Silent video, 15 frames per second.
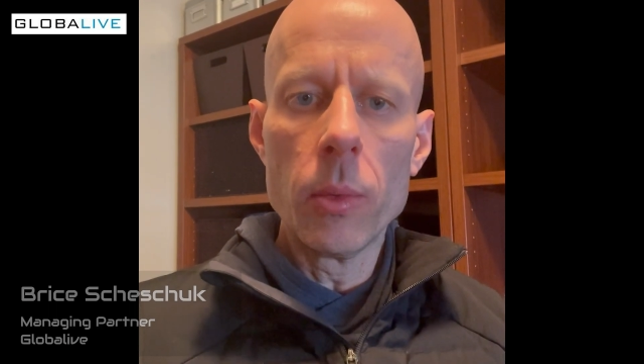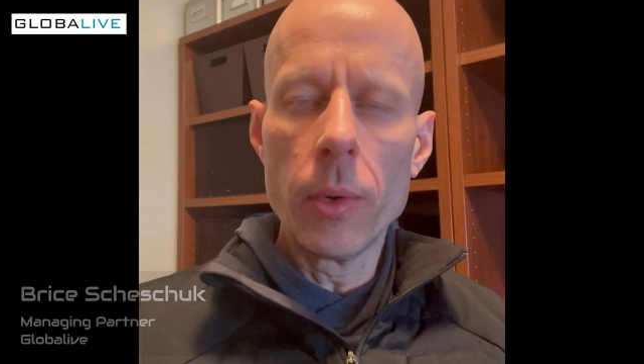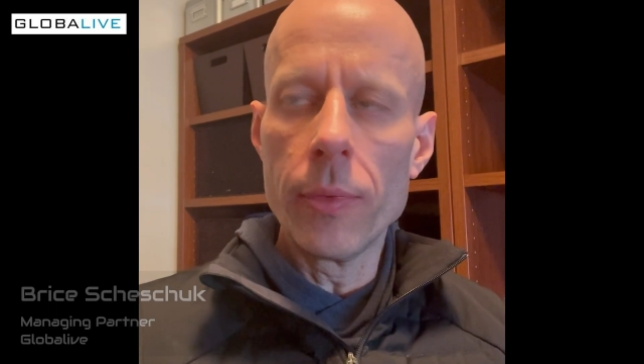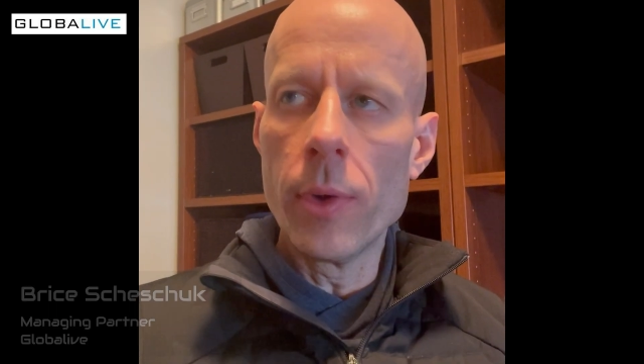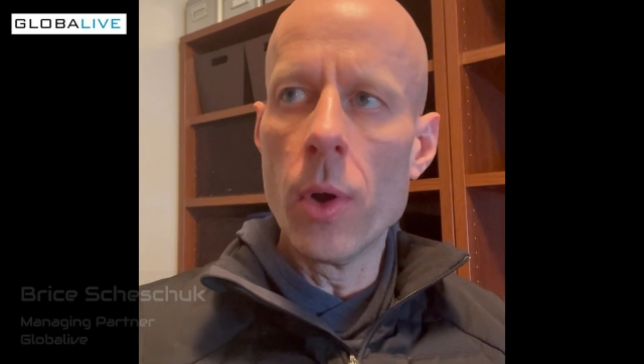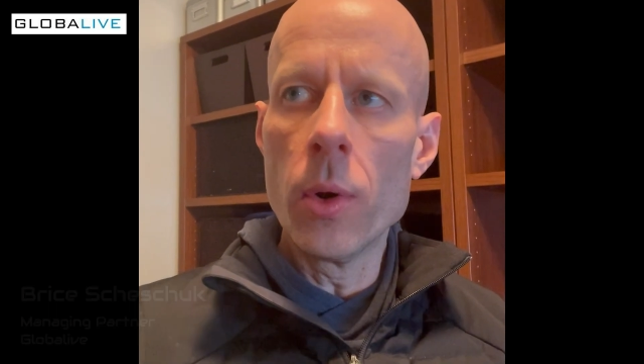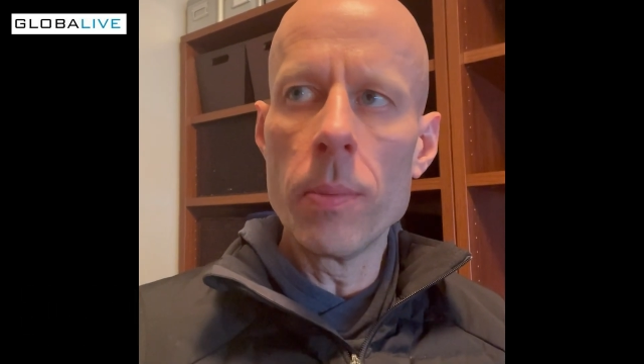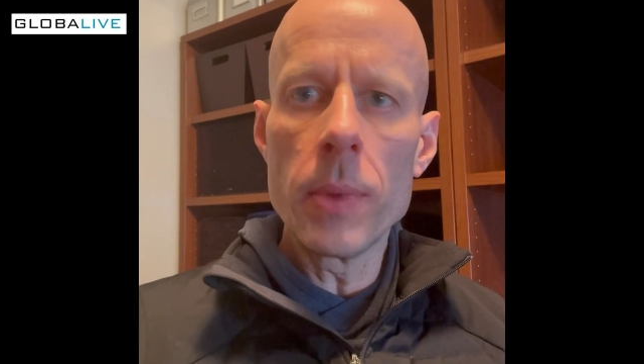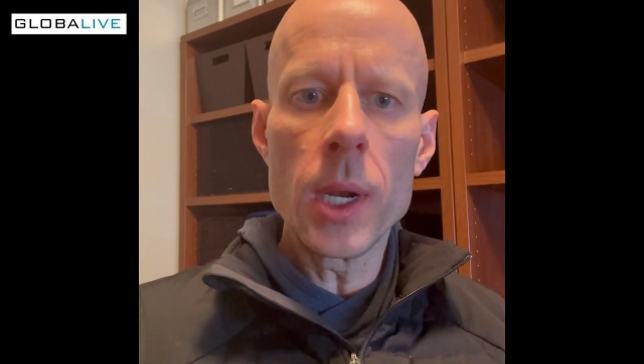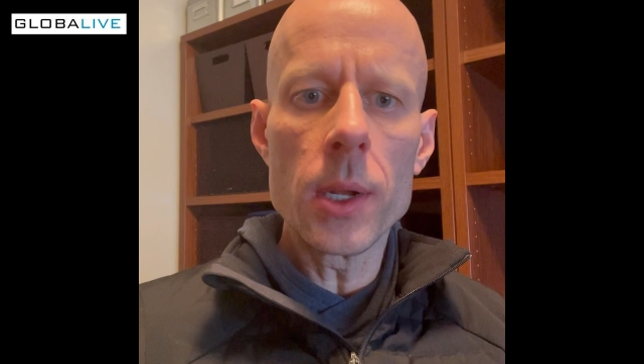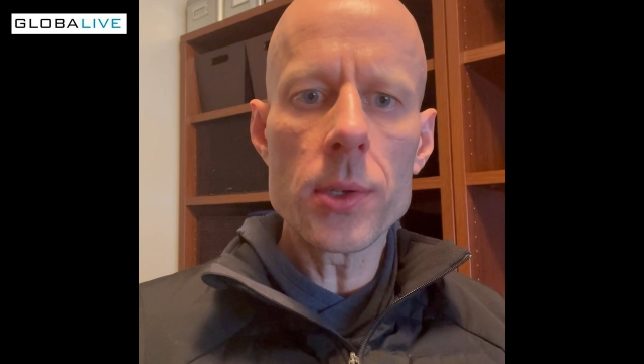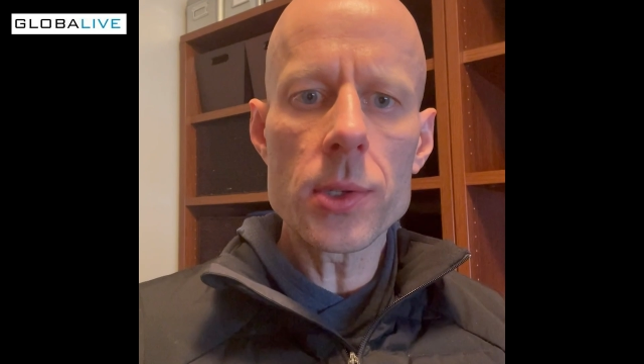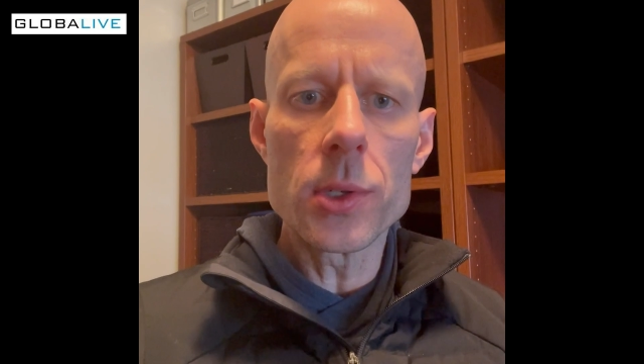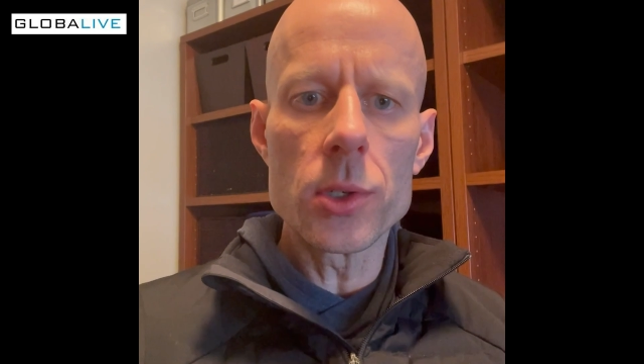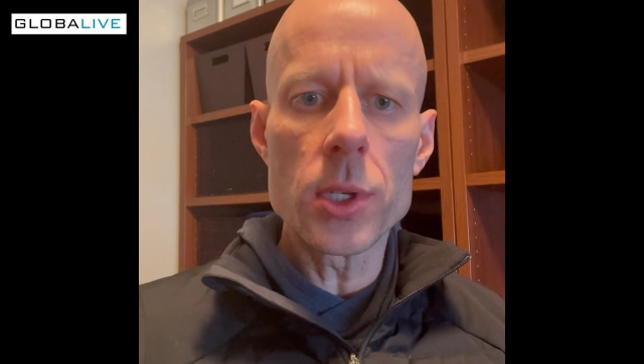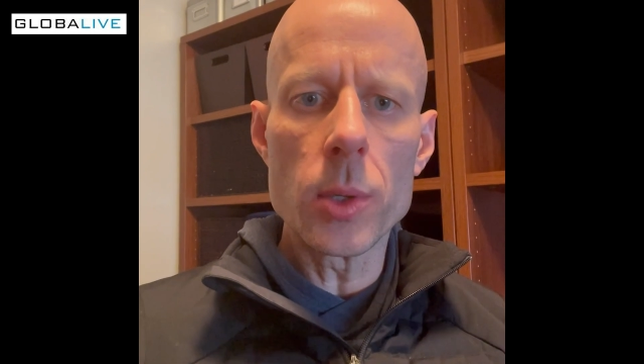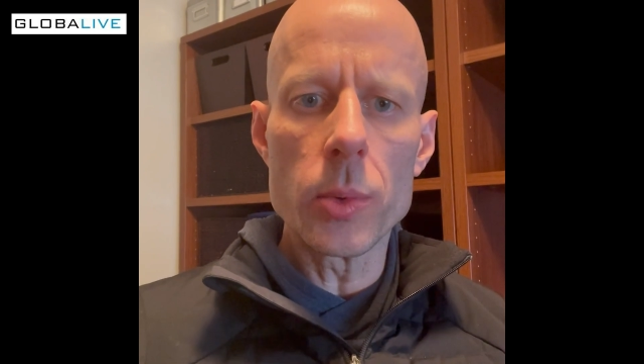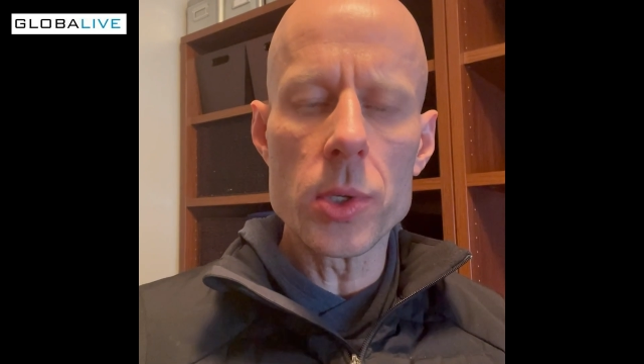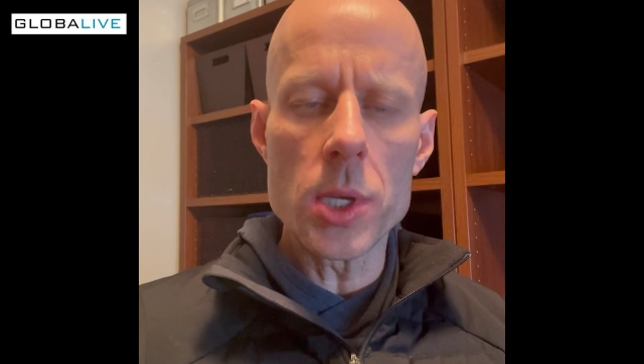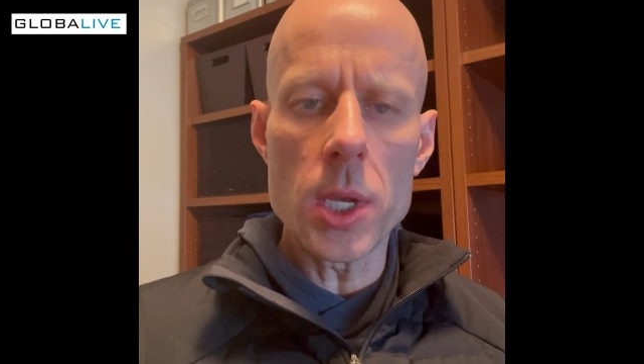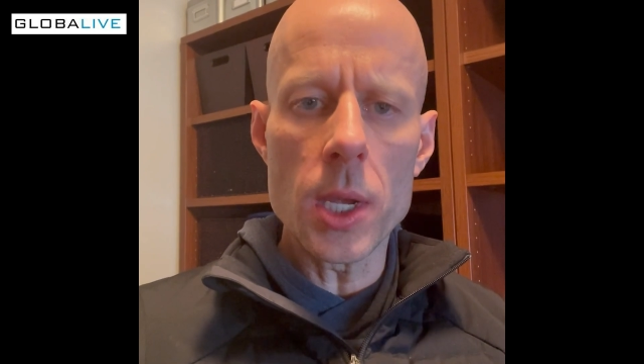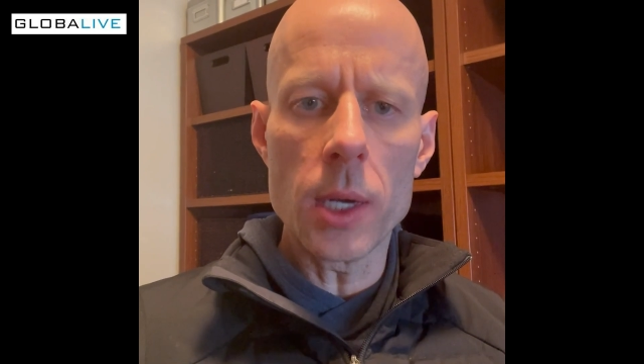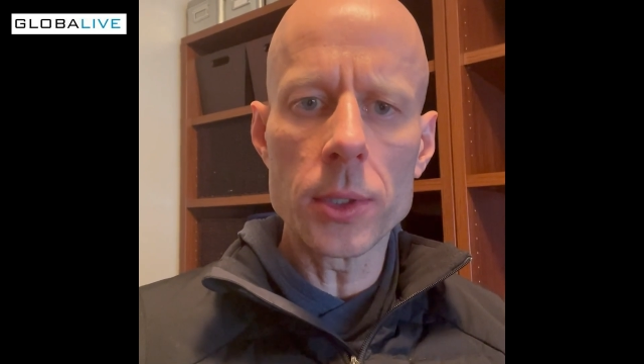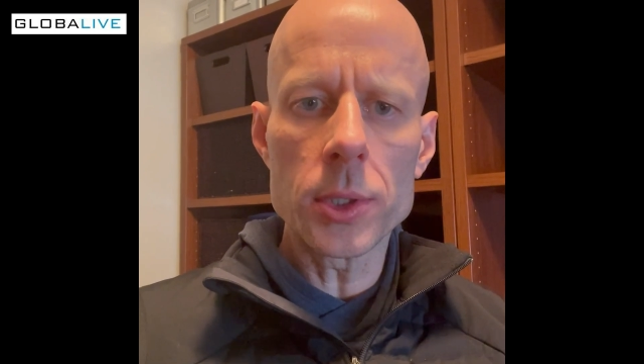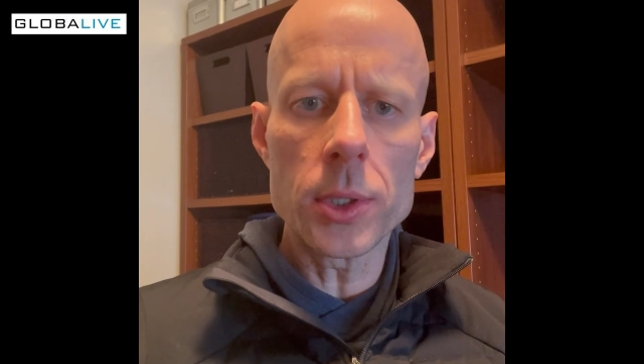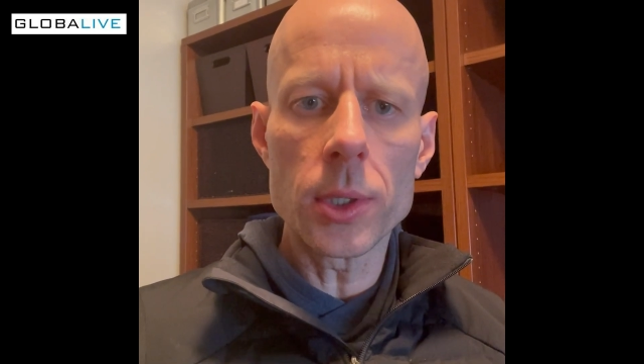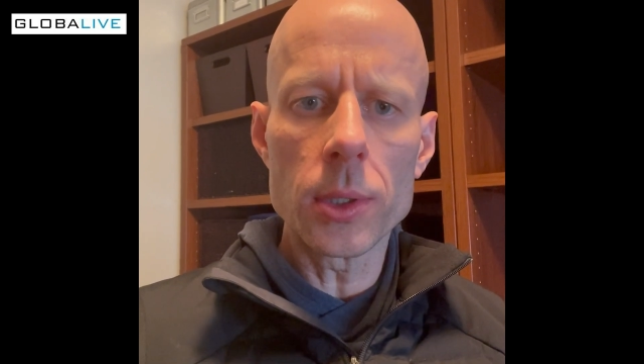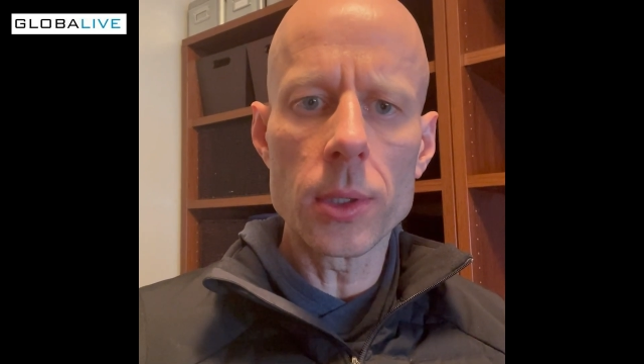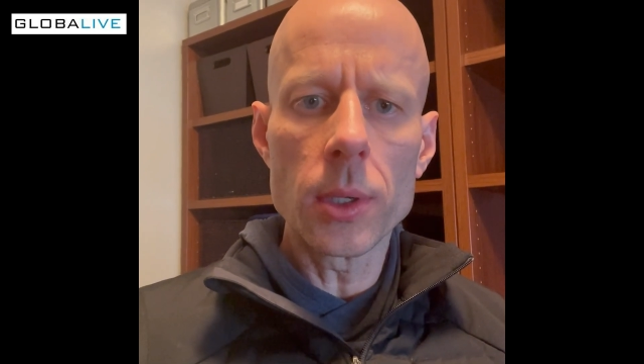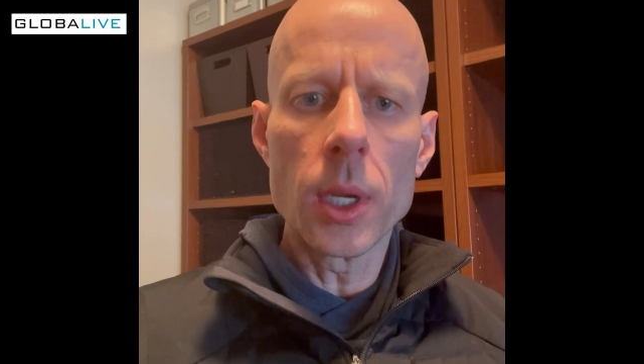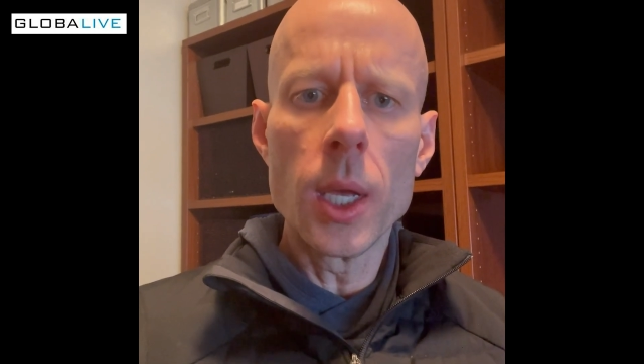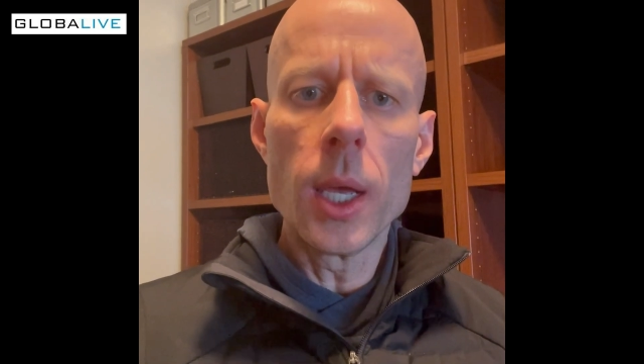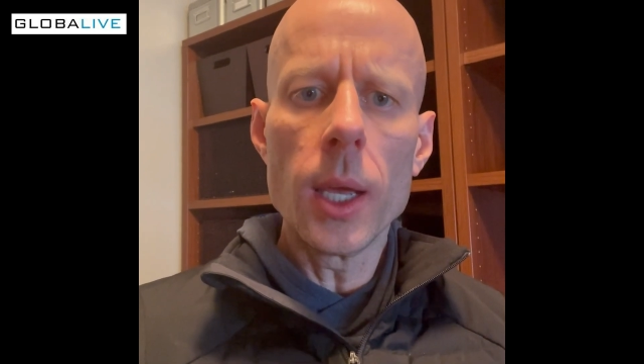We've known Mina since he was a youngster